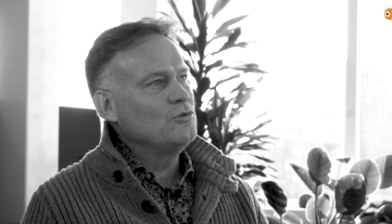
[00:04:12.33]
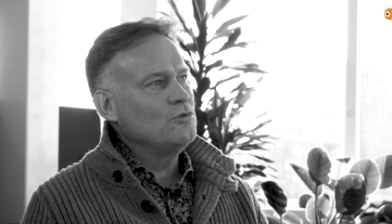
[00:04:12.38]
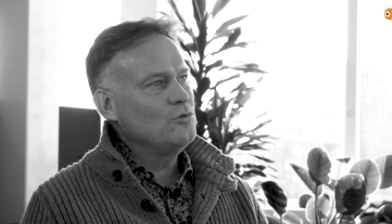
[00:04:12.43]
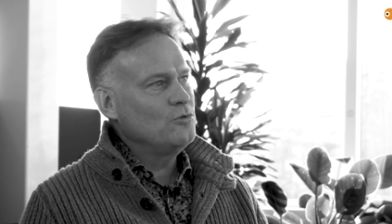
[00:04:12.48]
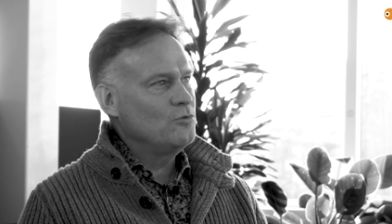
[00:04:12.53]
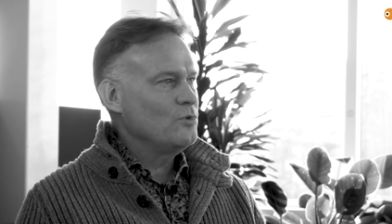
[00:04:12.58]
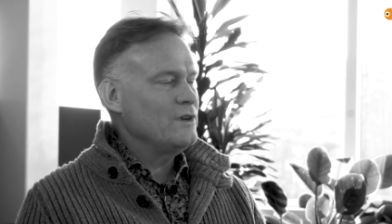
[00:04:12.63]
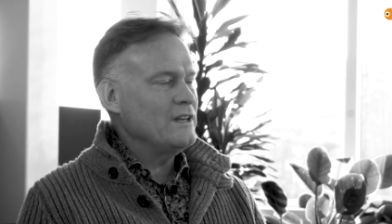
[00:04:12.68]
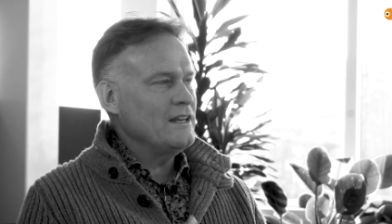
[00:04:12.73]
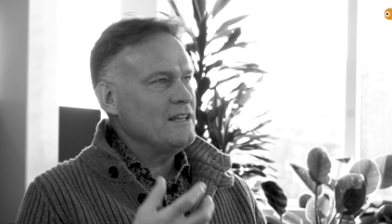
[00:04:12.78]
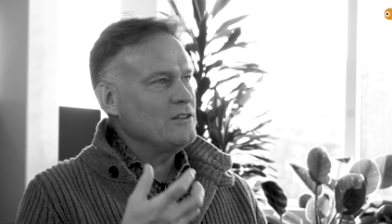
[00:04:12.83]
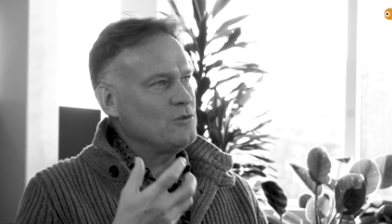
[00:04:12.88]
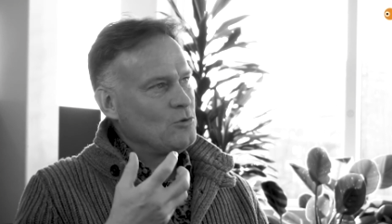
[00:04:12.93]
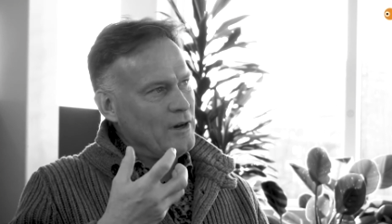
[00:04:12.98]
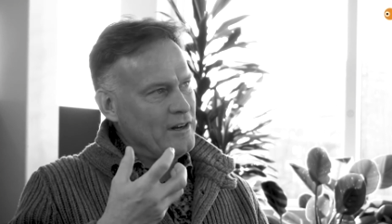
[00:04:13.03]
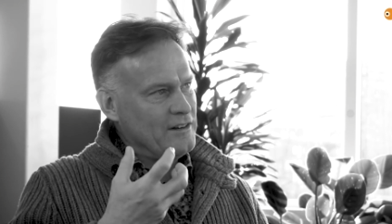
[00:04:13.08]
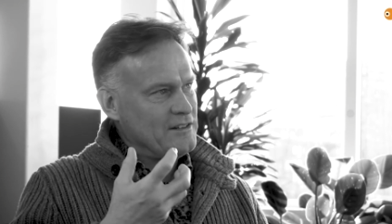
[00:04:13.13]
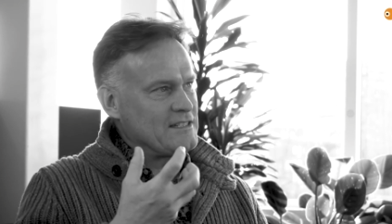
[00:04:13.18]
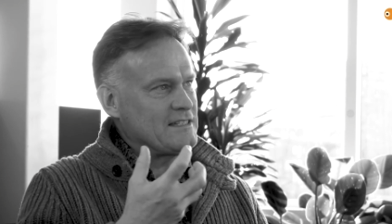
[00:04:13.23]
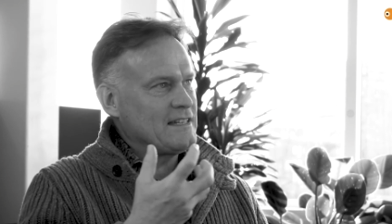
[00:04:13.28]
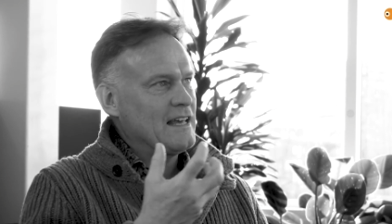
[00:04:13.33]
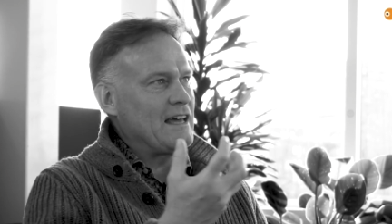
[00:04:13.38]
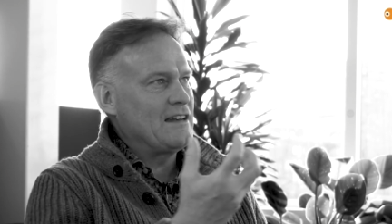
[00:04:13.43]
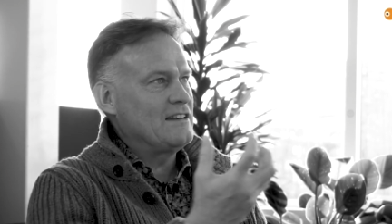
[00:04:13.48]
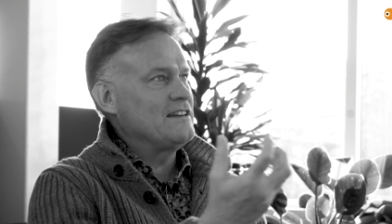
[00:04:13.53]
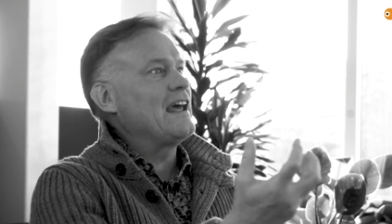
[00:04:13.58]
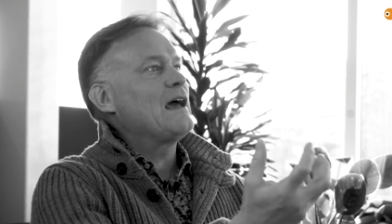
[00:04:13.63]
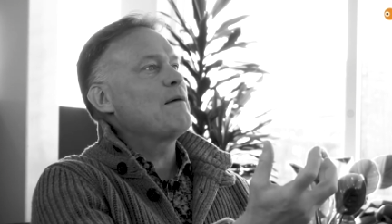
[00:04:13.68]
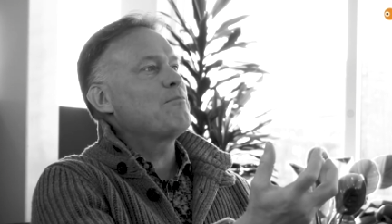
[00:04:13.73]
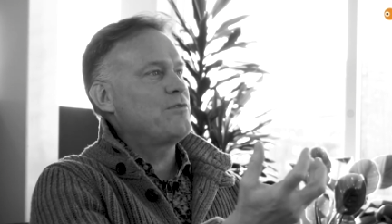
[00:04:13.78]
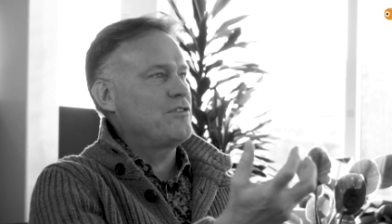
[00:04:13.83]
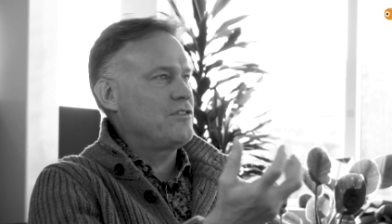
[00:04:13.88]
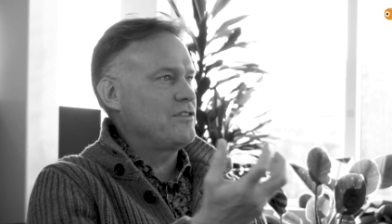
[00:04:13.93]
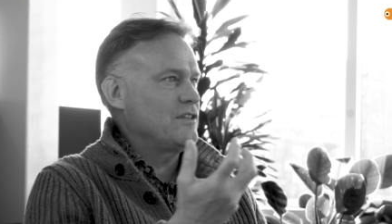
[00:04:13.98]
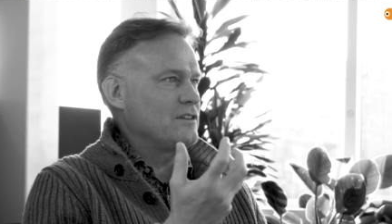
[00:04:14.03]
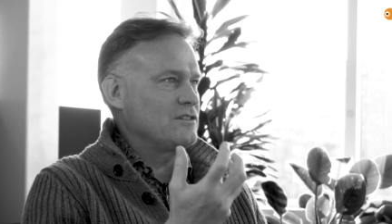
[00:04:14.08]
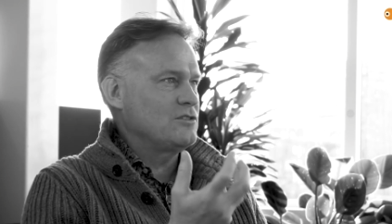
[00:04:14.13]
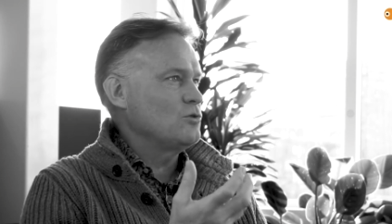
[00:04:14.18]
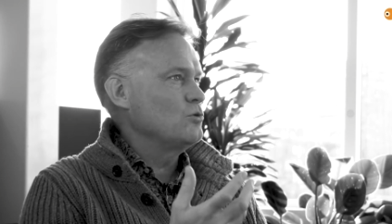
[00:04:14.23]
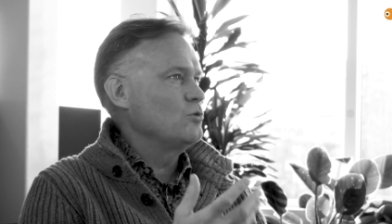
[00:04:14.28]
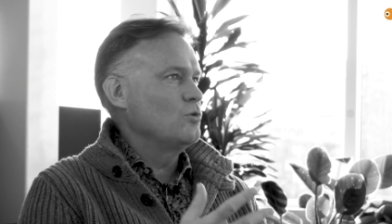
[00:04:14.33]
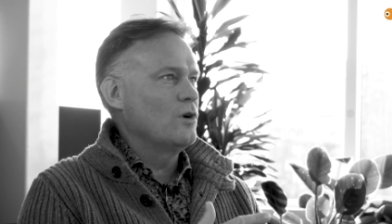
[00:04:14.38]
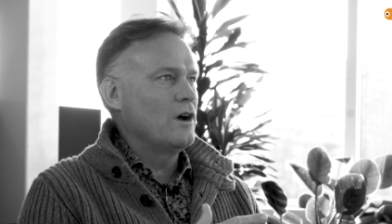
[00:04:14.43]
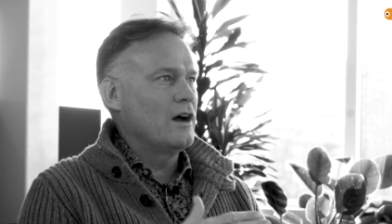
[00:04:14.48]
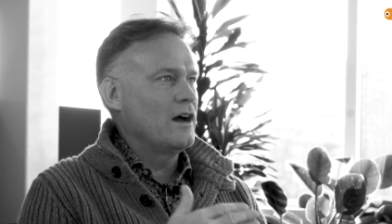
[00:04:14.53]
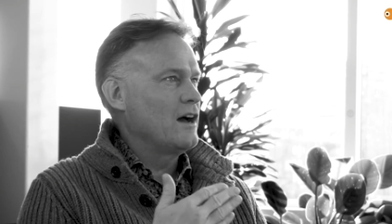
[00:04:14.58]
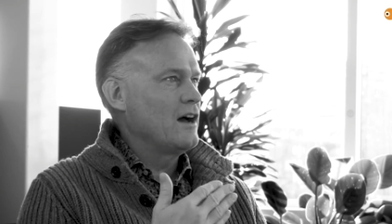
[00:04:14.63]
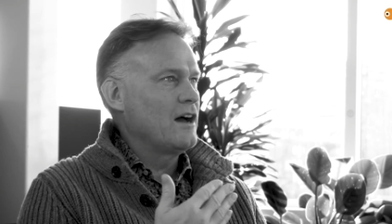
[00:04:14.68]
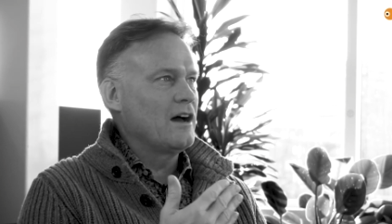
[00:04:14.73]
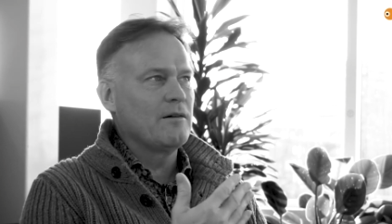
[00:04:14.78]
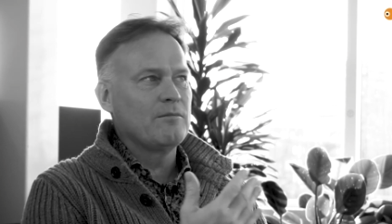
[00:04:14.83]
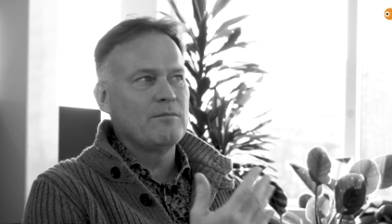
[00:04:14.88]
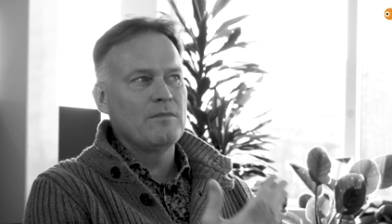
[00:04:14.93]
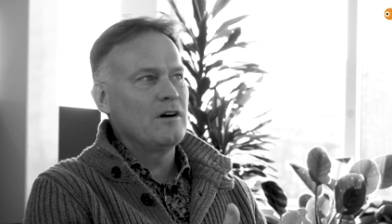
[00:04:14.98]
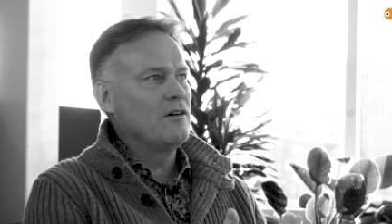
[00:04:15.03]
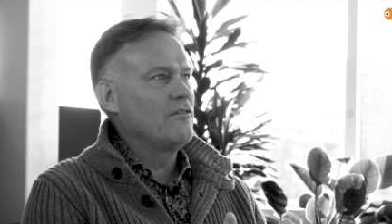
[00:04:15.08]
you we need to understand depth to uh,